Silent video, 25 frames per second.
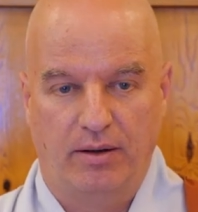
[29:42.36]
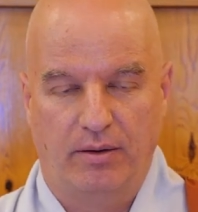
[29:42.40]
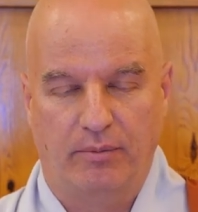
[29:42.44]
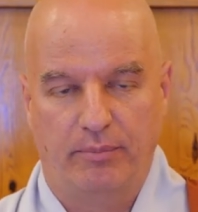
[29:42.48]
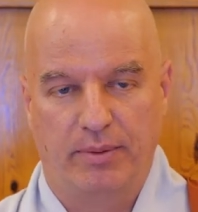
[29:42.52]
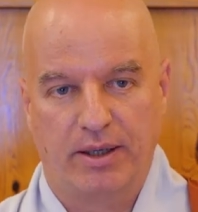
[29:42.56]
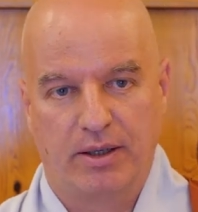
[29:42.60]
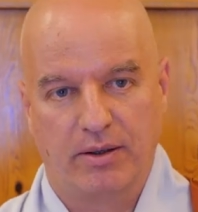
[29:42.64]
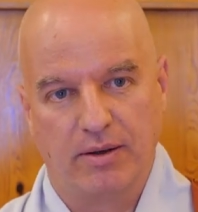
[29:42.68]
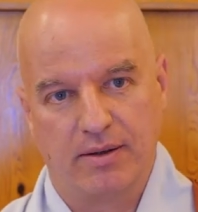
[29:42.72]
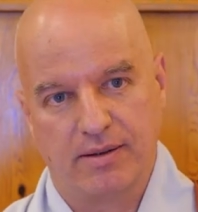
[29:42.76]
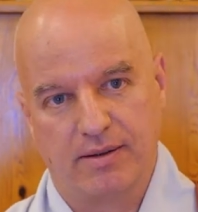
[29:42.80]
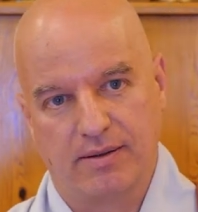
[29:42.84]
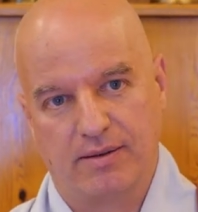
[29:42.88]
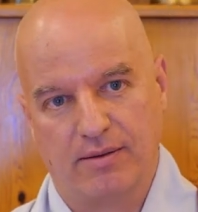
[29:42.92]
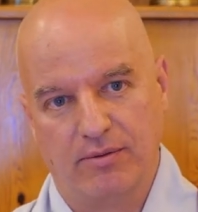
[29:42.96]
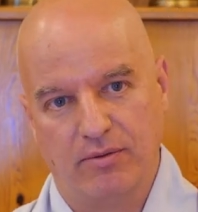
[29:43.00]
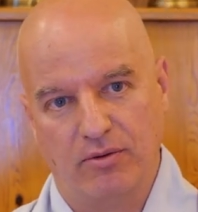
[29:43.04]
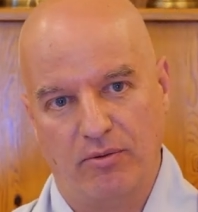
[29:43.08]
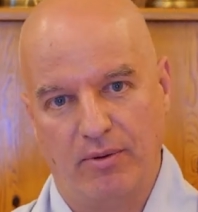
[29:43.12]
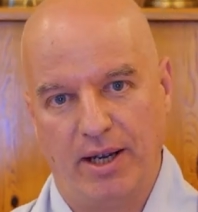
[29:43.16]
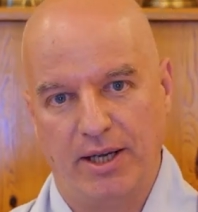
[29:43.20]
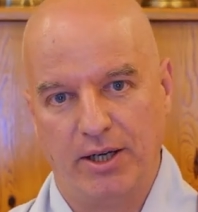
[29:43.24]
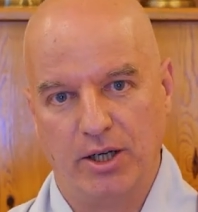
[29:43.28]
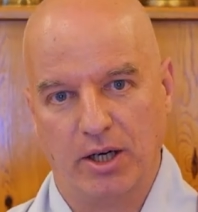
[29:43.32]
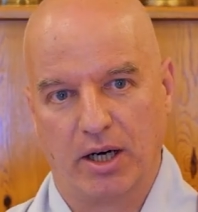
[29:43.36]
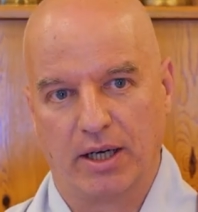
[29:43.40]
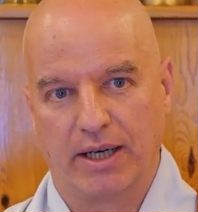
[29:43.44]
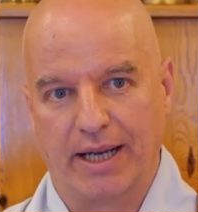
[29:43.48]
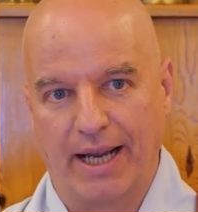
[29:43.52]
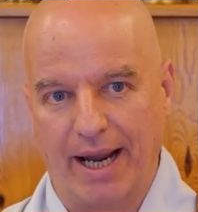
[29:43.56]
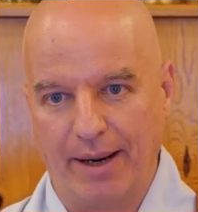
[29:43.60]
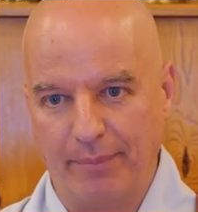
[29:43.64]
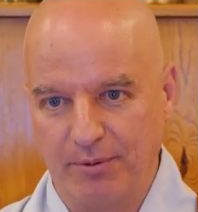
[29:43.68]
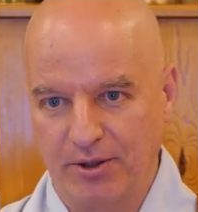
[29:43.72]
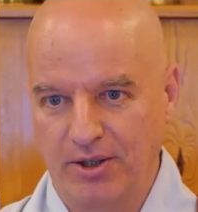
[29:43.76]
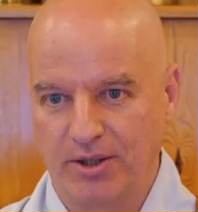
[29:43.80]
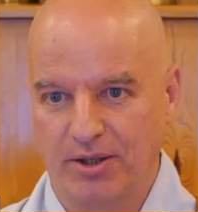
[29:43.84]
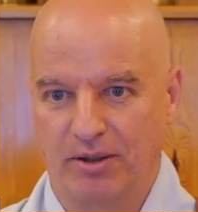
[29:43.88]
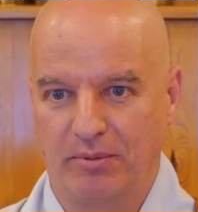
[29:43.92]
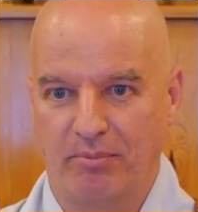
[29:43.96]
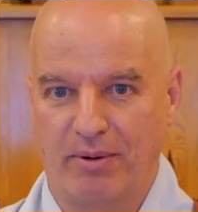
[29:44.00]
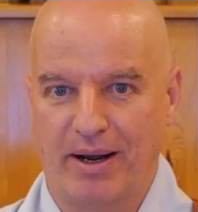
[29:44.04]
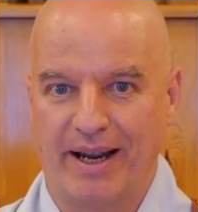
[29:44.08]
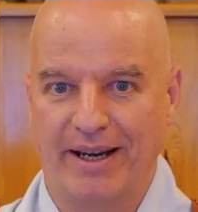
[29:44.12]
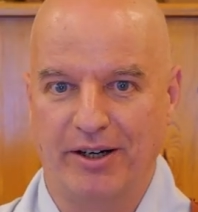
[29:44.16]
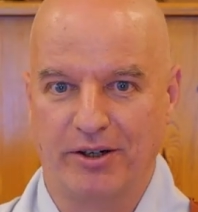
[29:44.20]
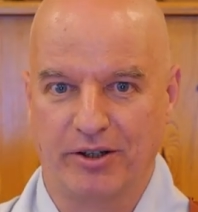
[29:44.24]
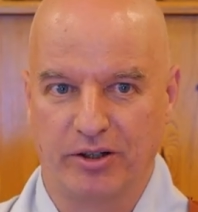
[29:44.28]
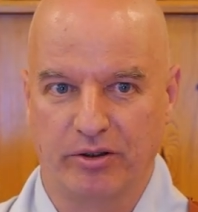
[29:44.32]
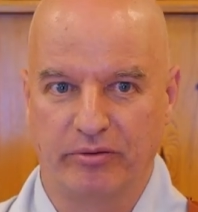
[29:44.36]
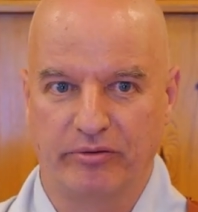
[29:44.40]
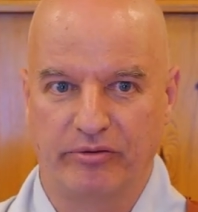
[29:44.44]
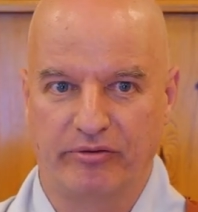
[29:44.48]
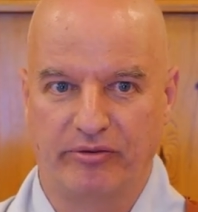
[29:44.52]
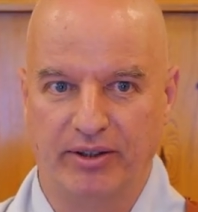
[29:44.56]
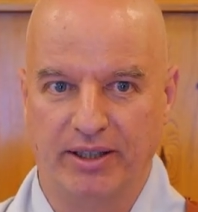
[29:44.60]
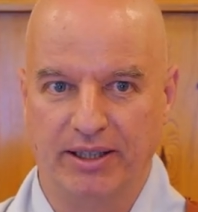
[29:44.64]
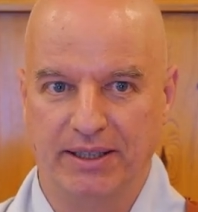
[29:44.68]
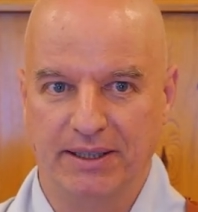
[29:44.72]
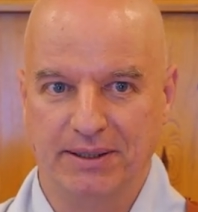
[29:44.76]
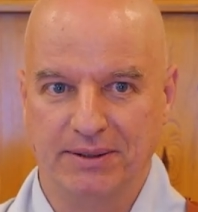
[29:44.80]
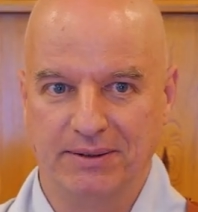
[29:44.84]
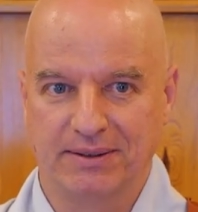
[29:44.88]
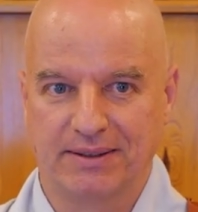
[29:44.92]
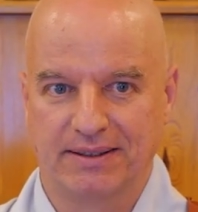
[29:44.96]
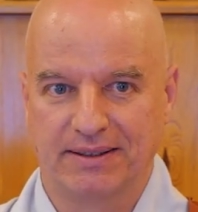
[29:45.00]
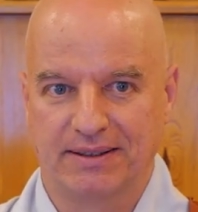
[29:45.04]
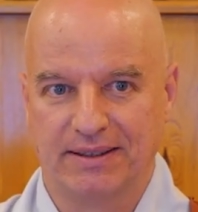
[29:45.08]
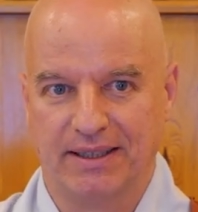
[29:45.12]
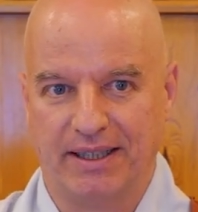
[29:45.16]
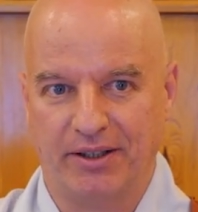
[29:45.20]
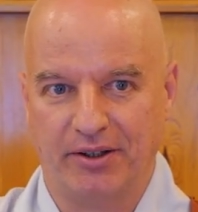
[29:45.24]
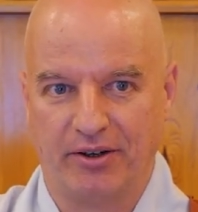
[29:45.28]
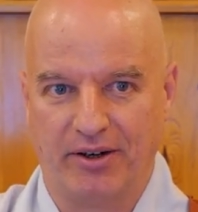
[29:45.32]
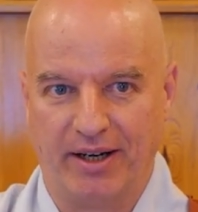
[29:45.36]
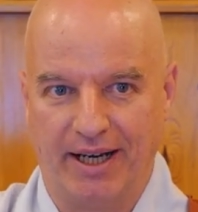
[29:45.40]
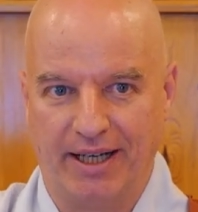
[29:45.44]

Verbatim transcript: Because when you are captured by your own feelings and your